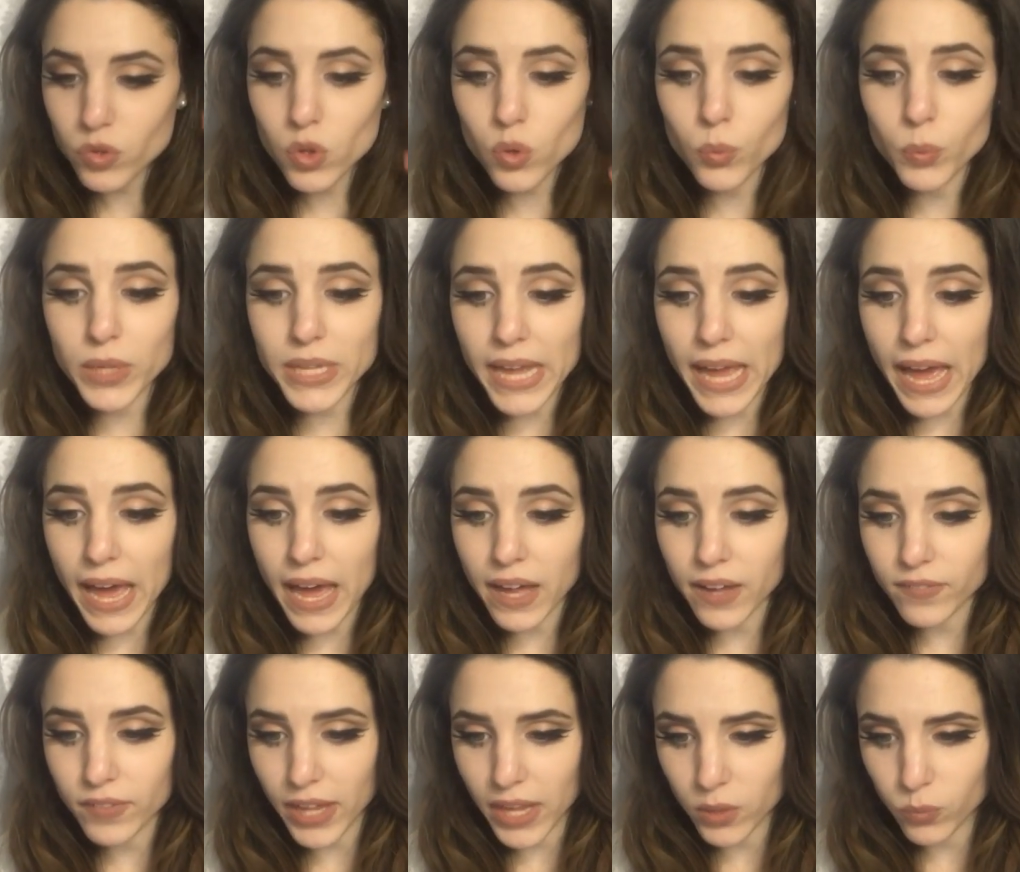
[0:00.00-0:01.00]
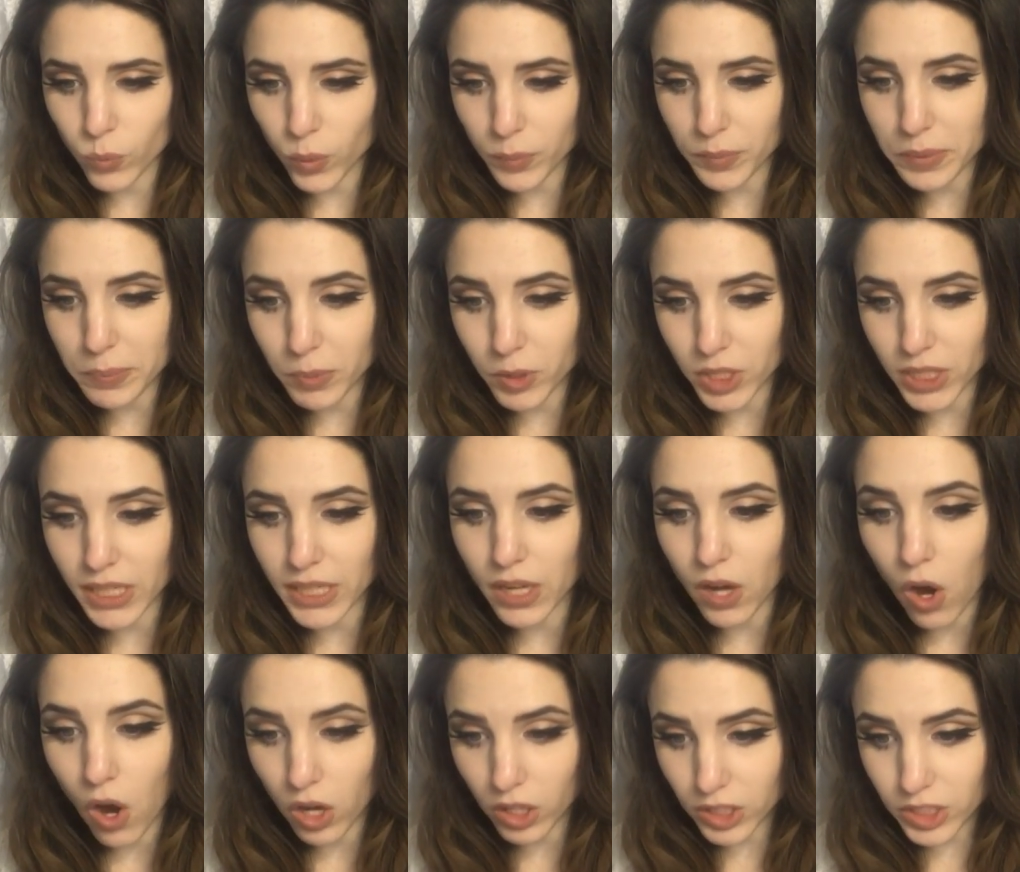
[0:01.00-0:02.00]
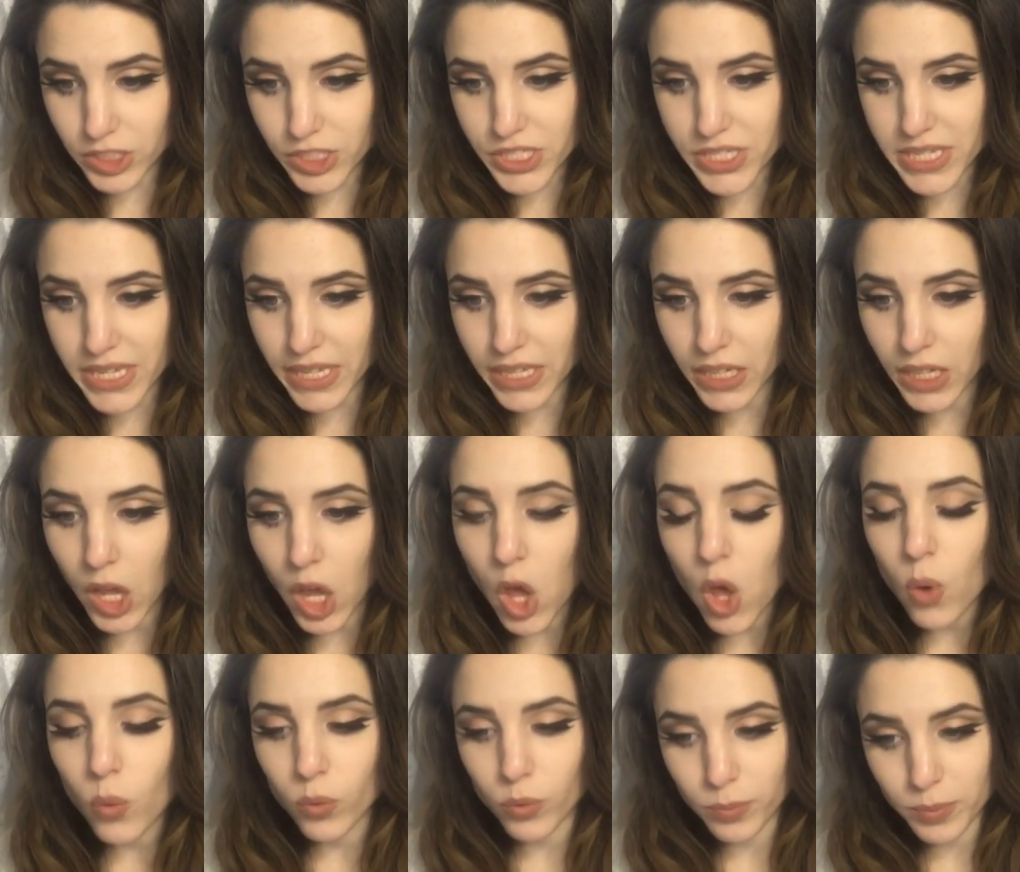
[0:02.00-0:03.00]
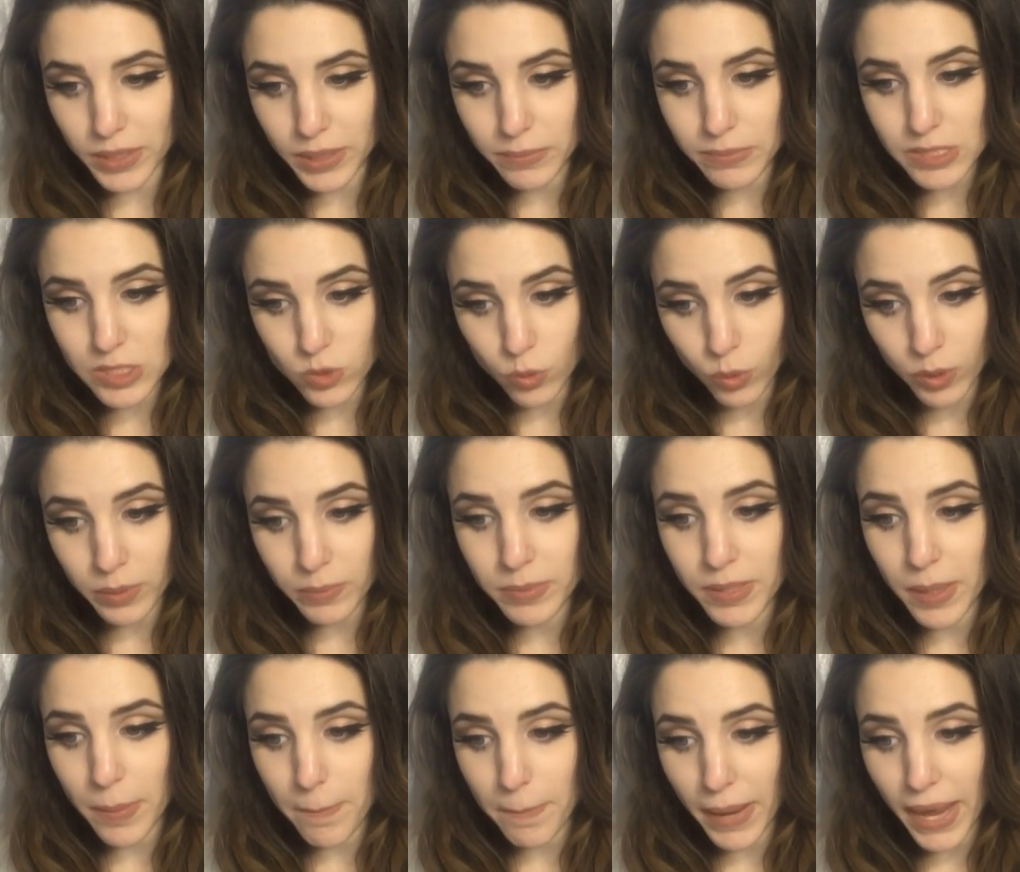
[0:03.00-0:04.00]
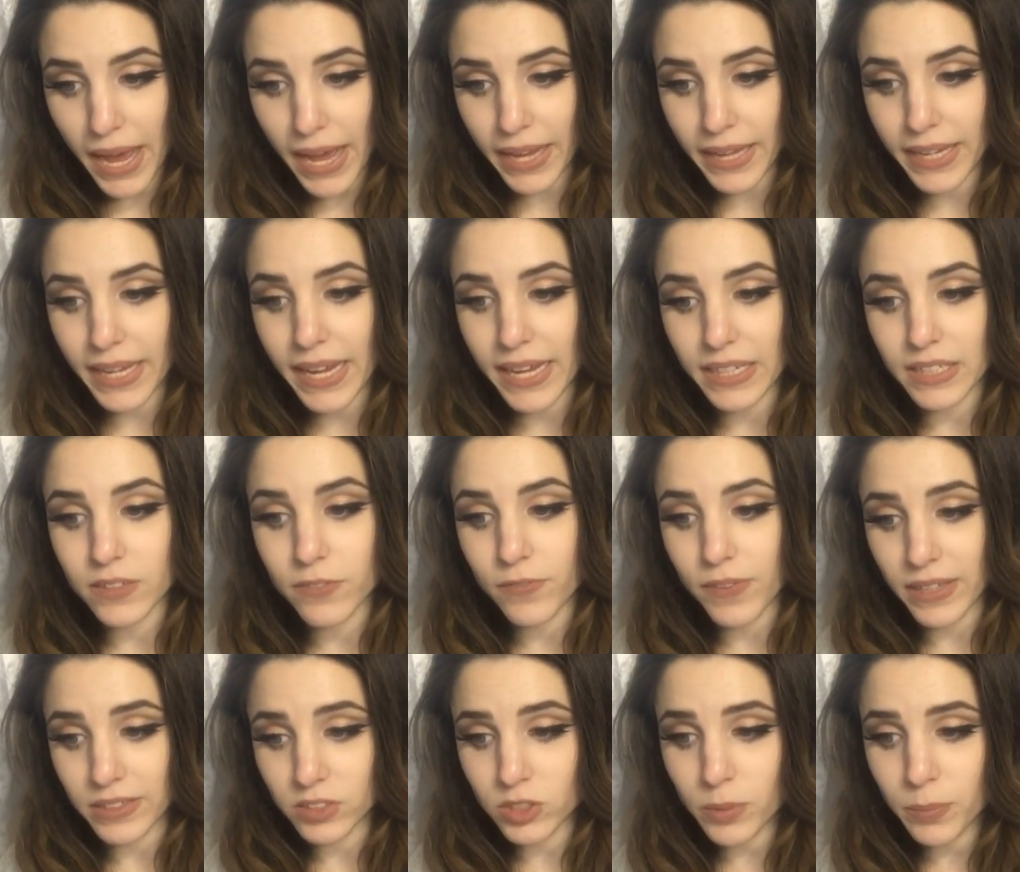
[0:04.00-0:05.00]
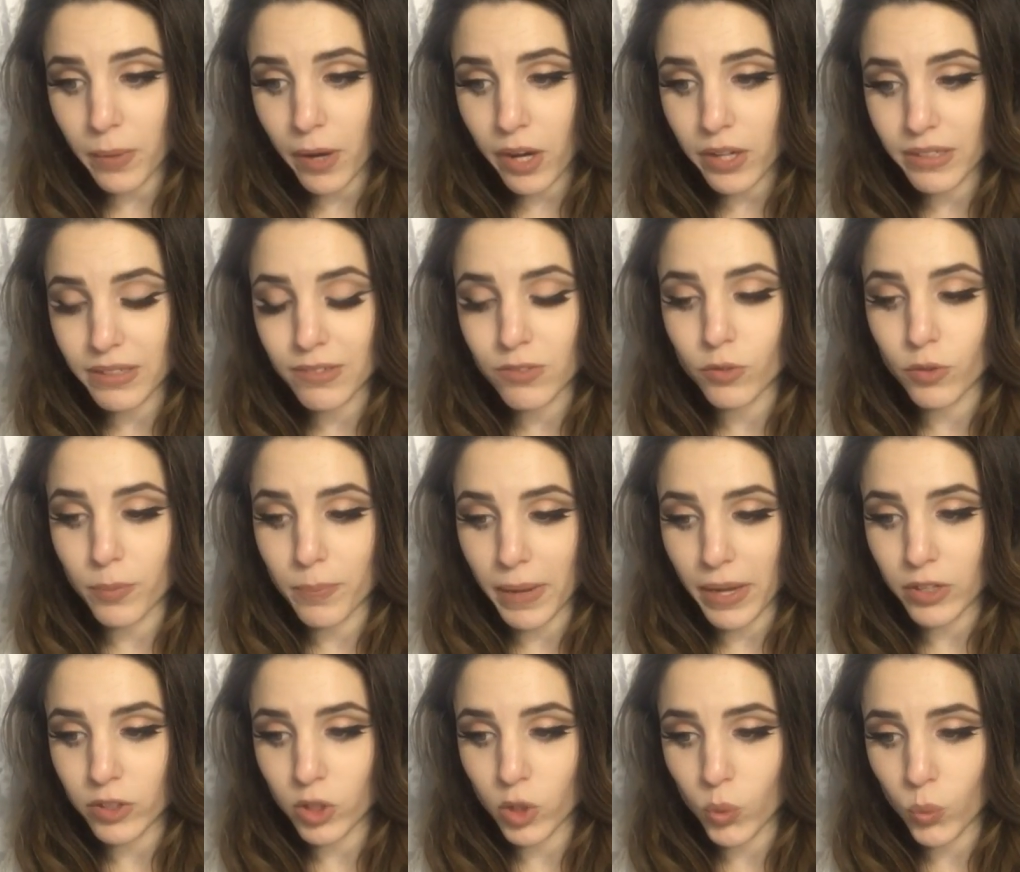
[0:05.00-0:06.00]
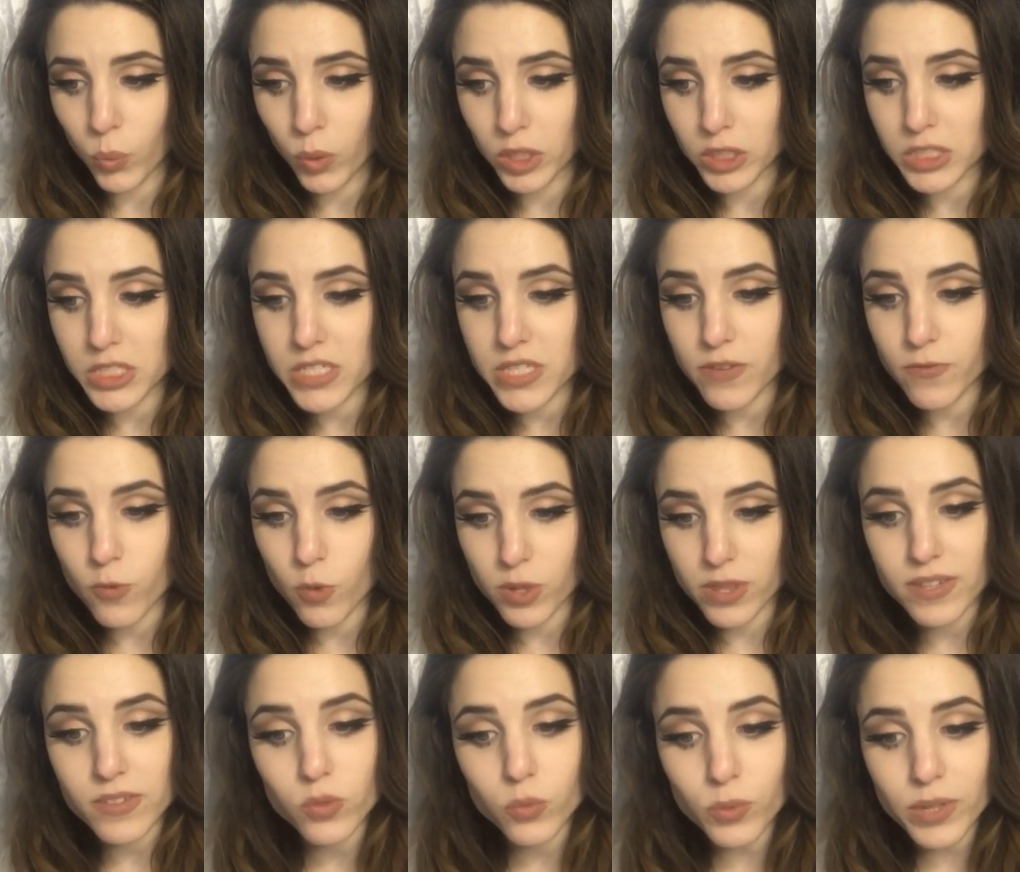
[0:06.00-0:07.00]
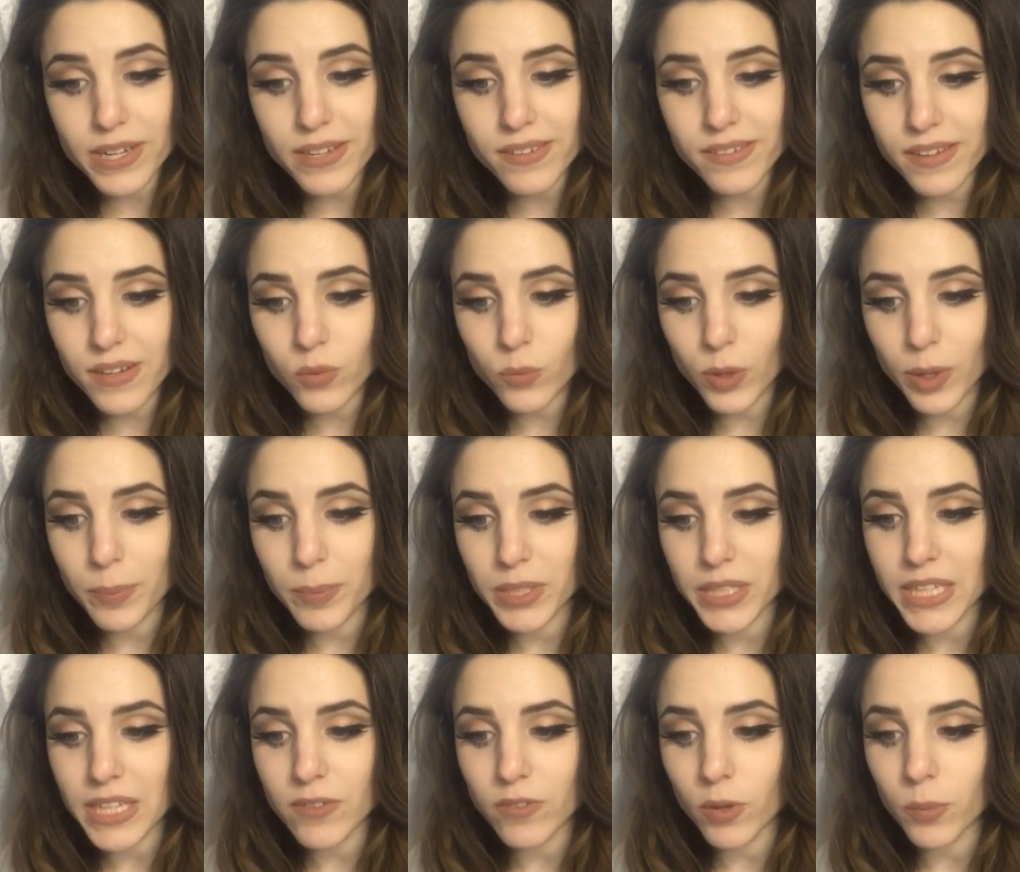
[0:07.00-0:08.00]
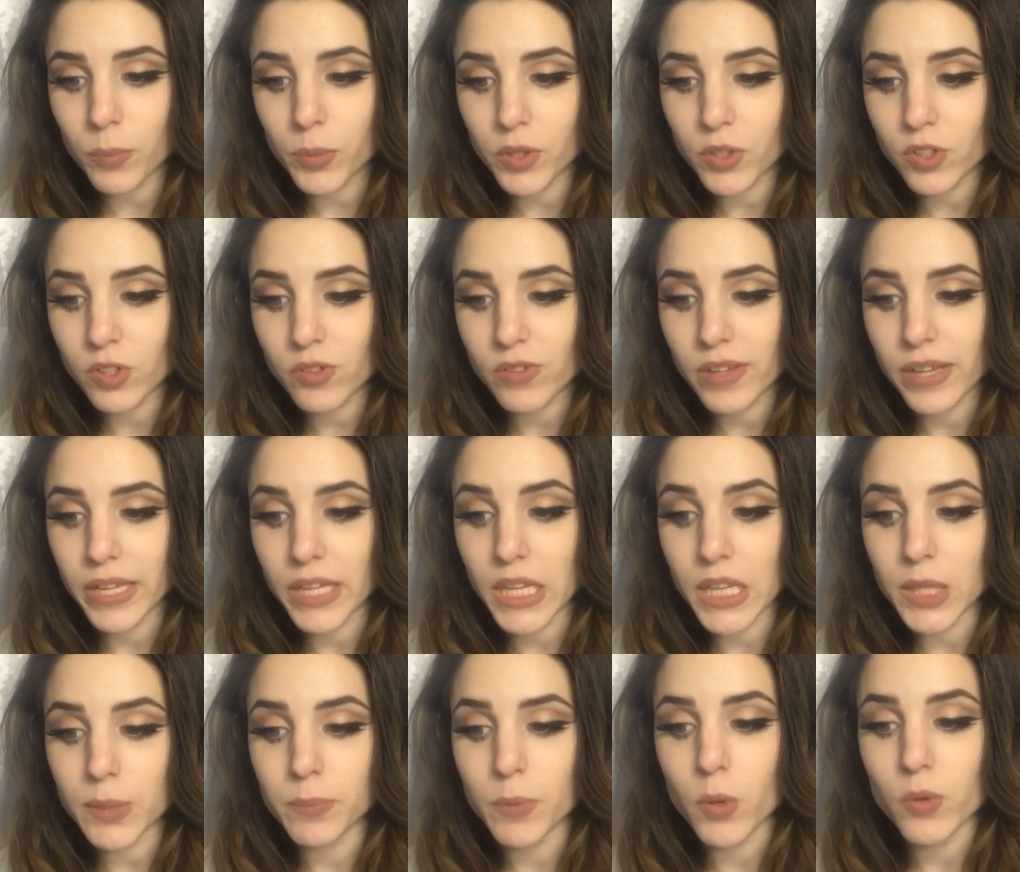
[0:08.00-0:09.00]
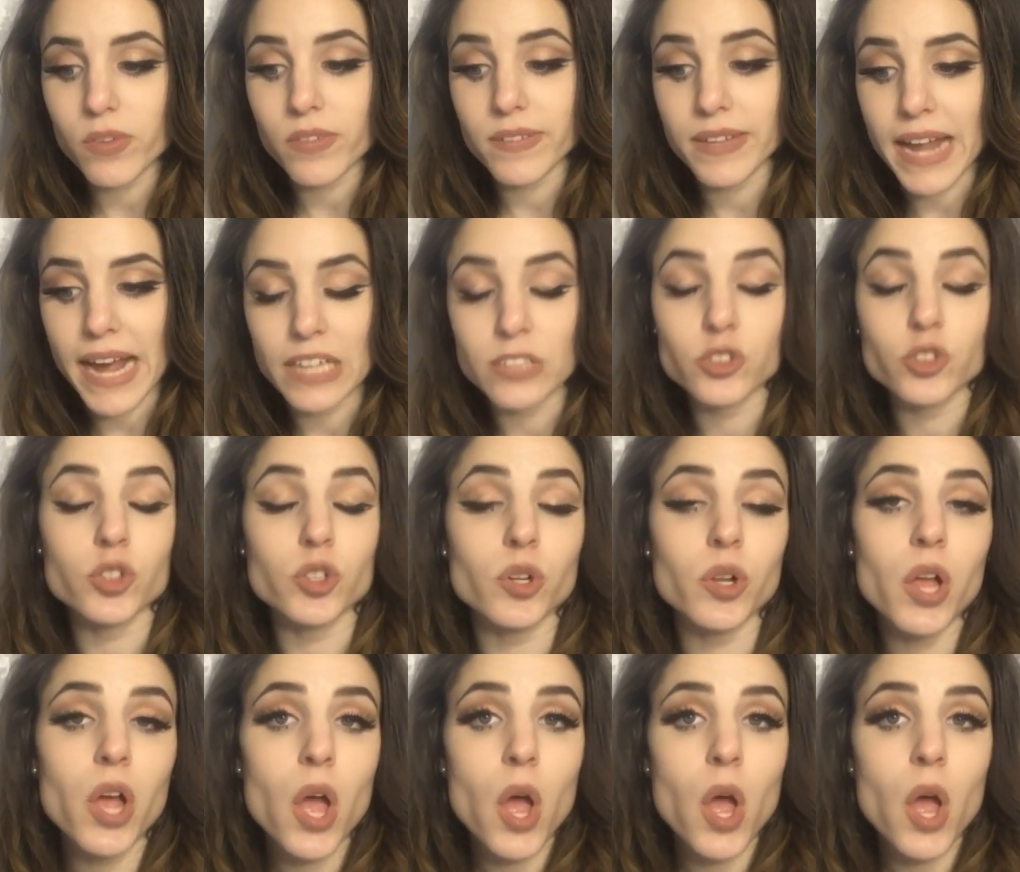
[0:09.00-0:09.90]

we have, and what we put on our skin will be absorbed by and affect our bodies for better or worse. For this reason, we believe in producing the most natural